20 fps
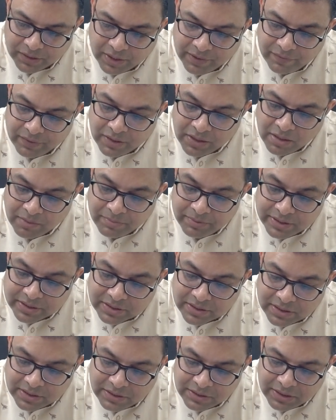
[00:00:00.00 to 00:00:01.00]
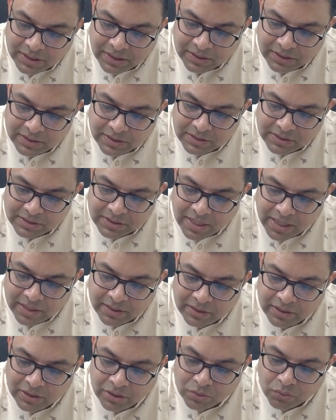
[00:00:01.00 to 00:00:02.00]
Giving up discontent and
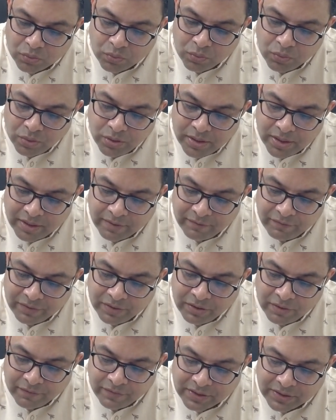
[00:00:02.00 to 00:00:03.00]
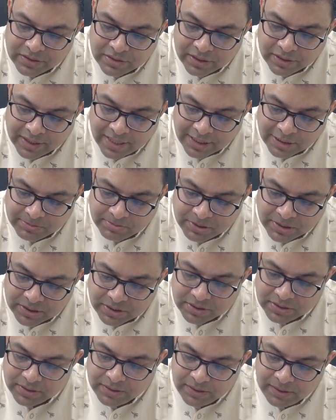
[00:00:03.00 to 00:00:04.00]
desire, they are cooled and free of its
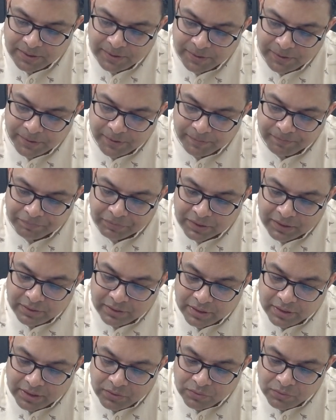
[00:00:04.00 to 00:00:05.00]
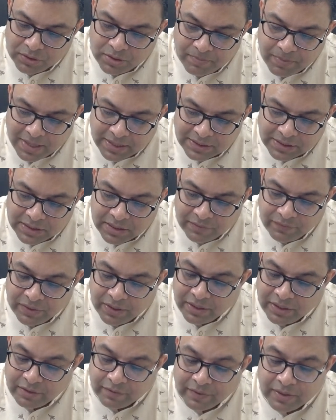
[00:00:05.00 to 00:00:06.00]
attachments. They know the passing
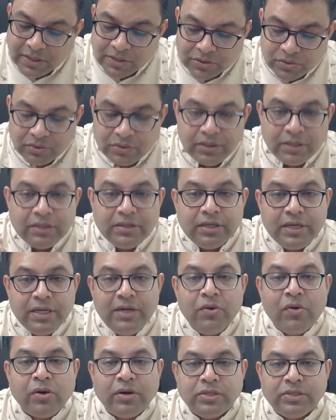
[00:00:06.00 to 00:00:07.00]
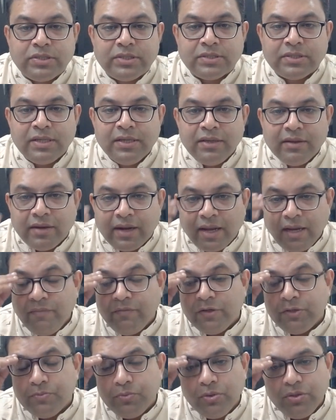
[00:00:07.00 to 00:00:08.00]
away and rebirth. So the three knowledges,
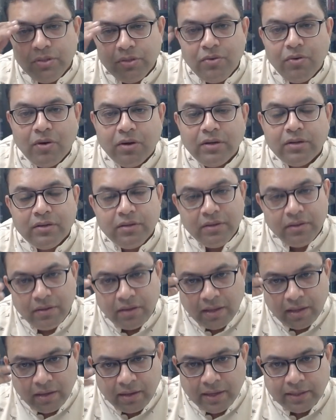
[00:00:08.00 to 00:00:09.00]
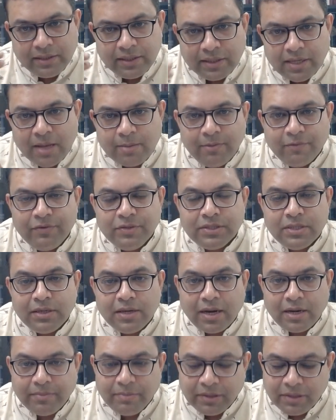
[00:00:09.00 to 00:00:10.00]
right, which Buddha got at the time of his
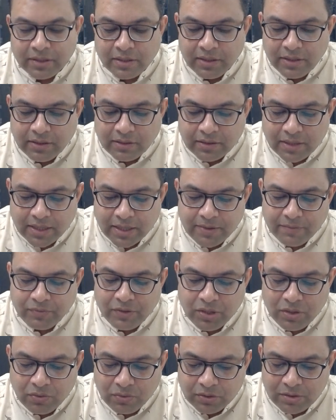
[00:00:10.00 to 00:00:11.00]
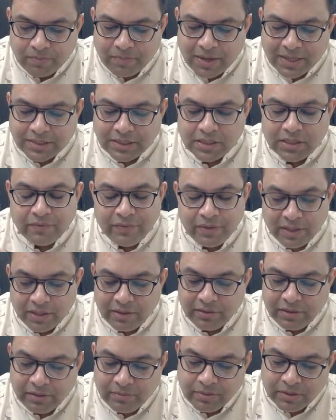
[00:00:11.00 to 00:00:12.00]
enlightenment, that they know the passing away
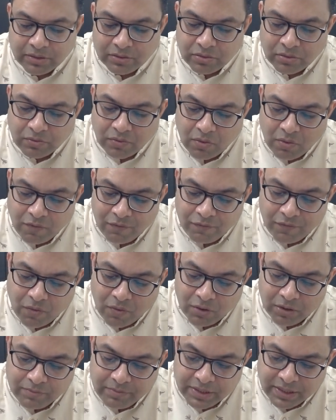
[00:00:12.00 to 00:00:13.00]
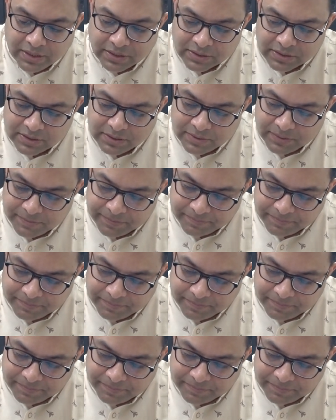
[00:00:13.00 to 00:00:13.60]
and rebirth of all beings.